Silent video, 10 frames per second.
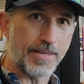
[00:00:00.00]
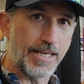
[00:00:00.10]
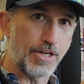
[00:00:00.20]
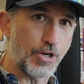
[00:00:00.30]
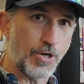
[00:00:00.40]

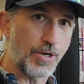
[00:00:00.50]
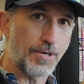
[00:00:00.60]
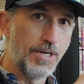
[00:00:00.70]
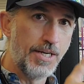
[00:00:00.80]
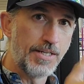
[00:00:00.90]
in
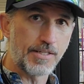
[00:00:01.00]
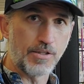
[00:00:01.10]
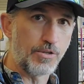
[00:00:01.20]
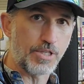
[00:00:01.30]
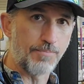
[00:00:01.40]
her
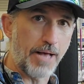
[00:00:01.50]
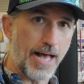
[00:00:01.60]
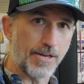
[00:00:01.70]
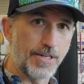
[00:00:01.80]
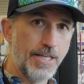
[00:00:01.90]
solution
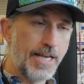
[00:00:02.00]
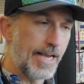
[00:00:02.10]
bottle,